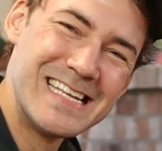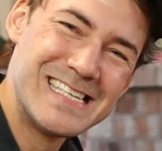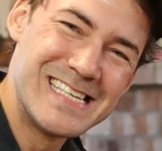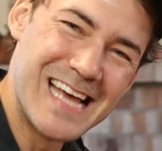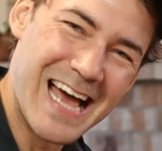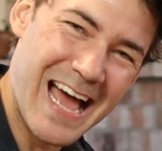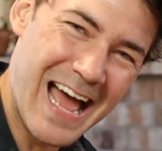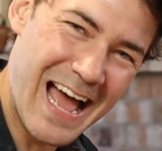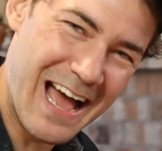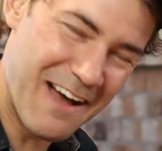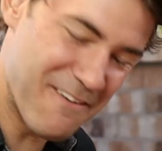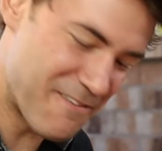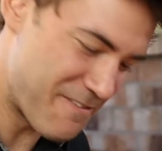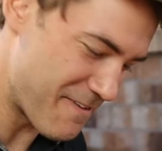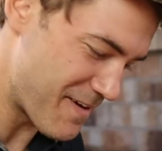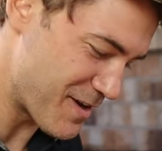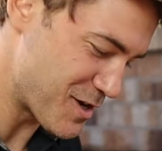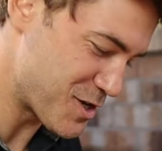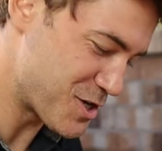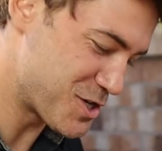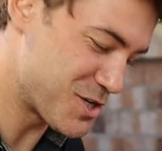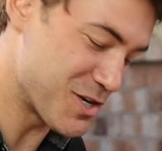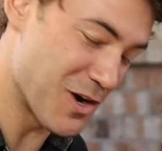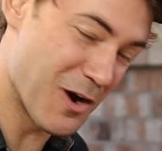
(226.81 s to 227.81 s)
to
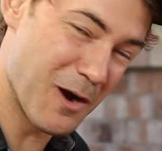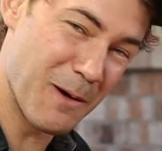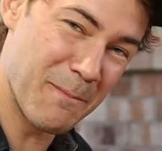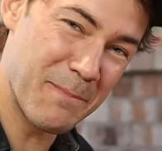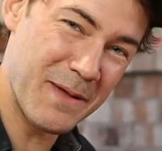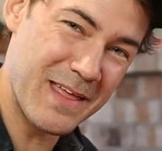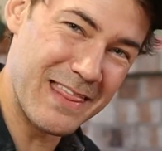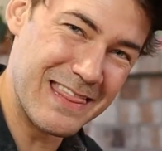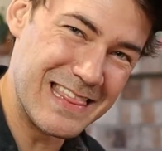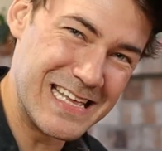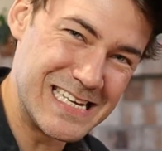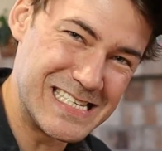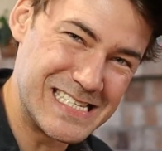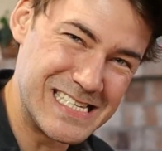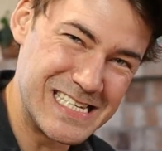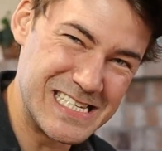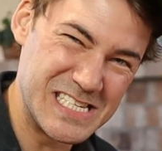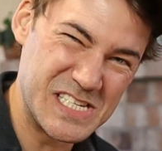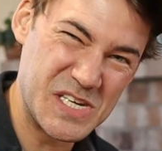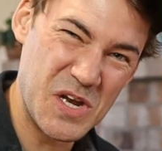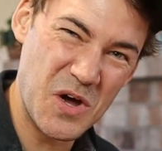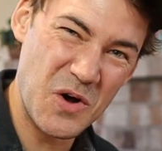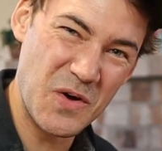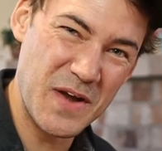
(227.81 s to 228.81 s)
F sharp, this
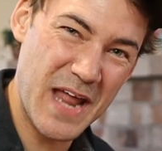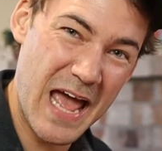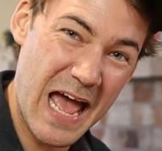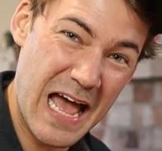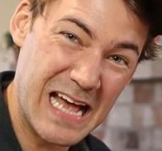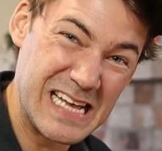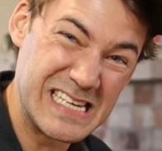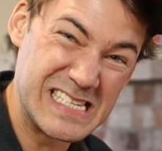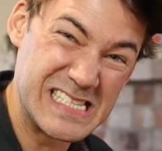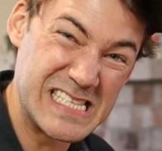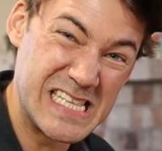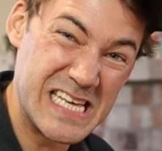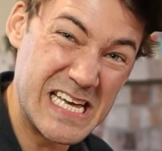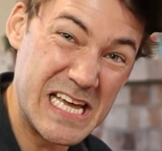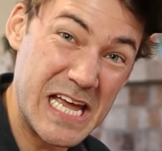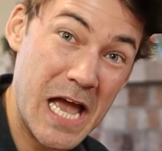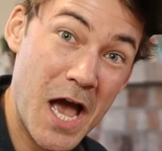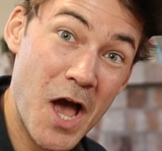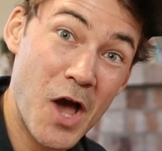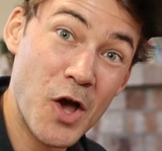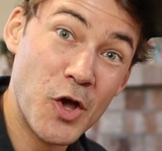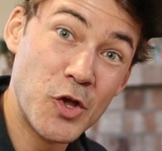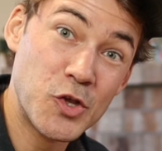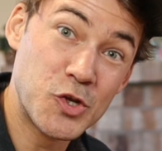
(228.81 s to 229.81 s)
is known as
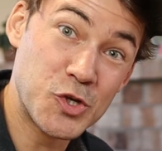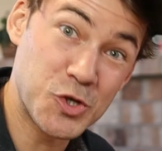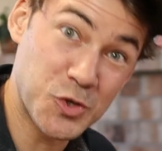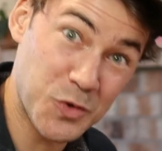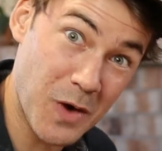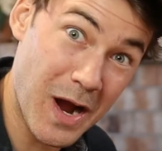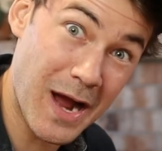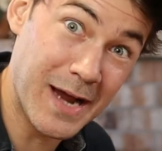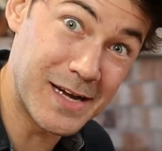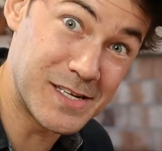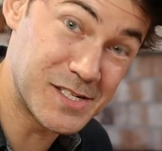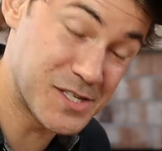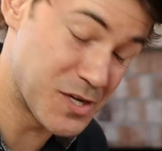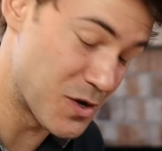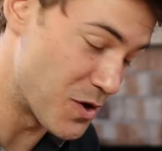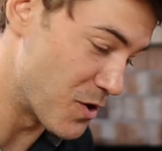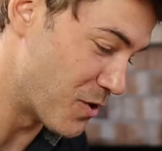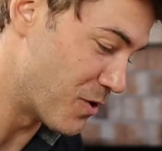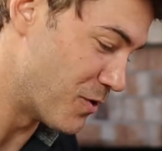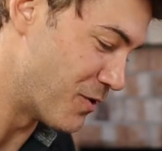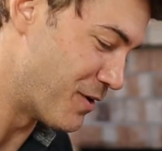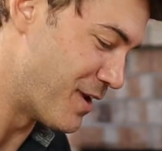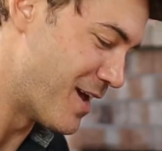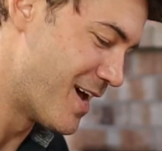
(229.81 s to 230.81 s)
the
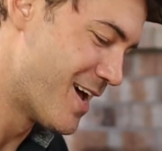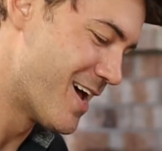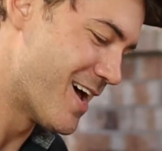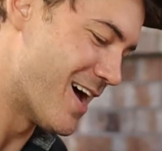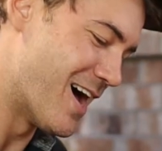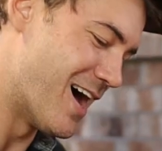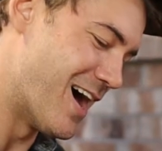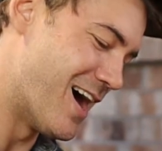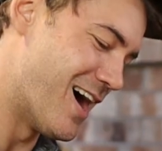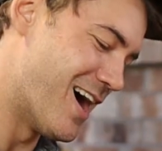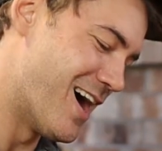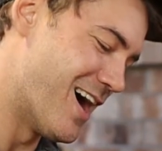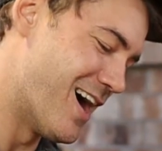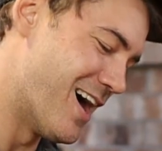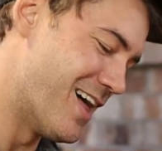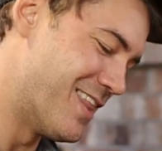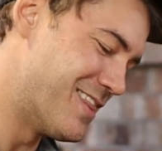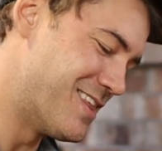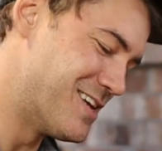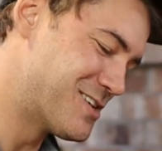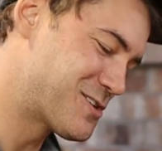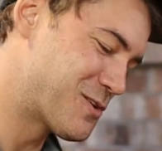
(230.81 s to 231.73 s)
TriTone.